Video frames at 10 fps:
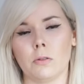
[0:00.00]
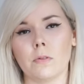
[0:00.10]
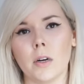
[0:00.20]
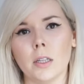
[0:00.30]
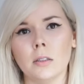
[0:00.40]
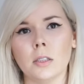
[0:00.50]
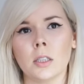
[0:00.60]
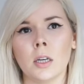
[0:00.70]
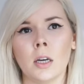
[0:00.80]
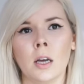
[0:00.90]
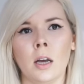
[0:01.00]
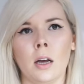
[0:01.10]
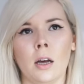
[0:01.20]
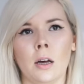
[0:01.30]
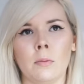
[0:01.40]
friends,
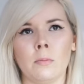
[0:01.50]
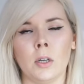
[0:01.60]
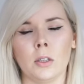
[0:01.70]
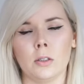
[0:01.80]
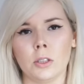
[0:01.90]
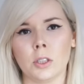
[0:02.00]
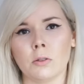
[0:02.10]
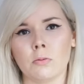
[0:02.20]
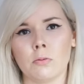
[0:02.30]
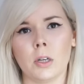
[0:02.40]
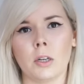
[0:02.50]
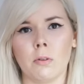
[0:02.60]
this is really,